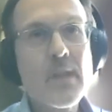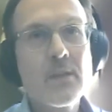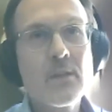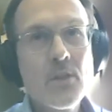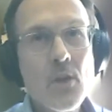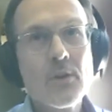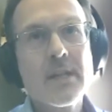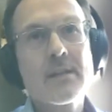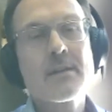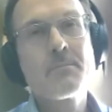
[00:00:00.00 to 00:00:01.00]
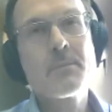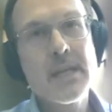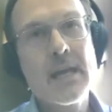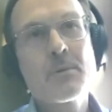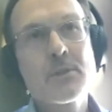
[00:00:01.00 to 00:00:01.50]
not being
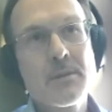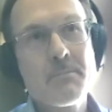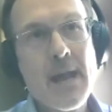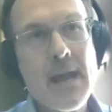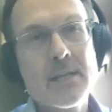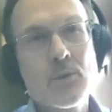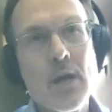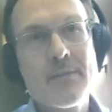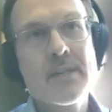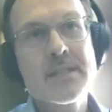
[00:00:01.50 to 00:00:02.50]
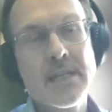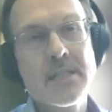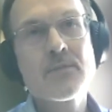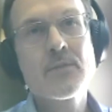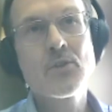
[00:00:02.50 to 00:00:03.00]
able to manage or having a
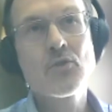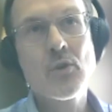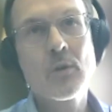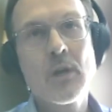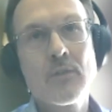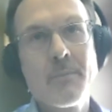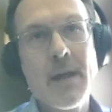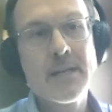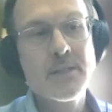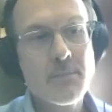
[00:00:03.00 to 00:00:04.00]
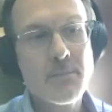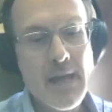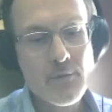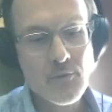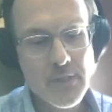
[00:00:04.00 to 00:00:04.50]
sense of control over managing
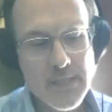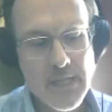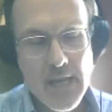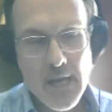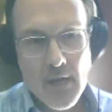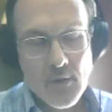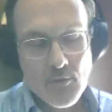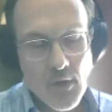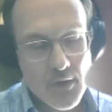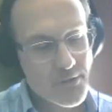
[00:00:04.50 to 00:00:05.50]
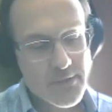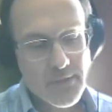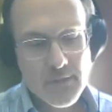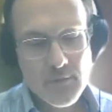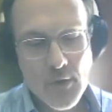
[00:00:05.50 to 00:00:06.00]
boundaries runs
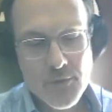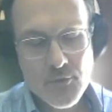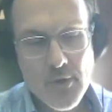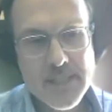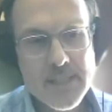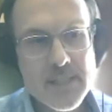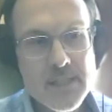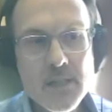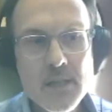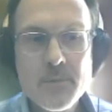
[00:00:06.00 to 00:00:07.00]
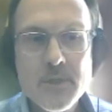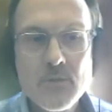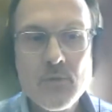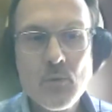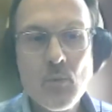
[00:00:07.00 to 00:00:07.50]
risks in terms
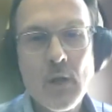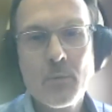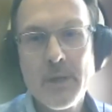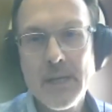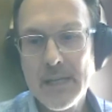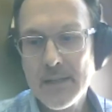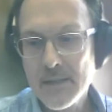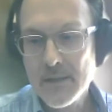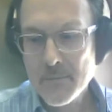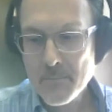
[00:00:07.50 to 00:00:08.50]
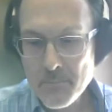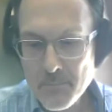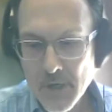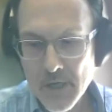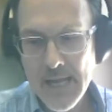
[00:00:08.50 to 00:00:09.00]
of well-being,
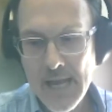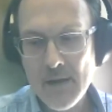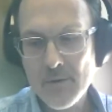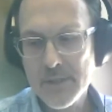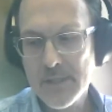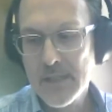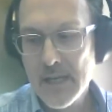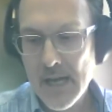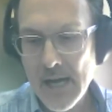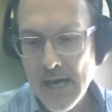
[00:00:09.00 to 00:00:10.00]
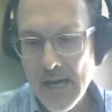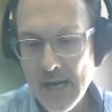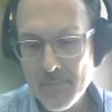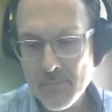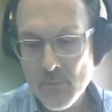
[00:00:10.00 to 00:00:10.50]
burnout,
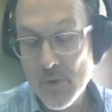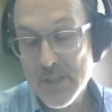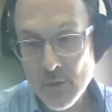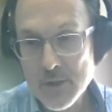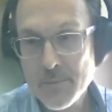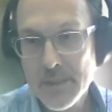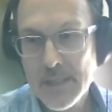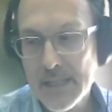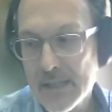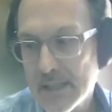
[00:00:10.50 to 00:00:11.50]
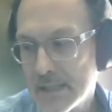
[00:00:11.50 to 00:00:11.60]
which ultimately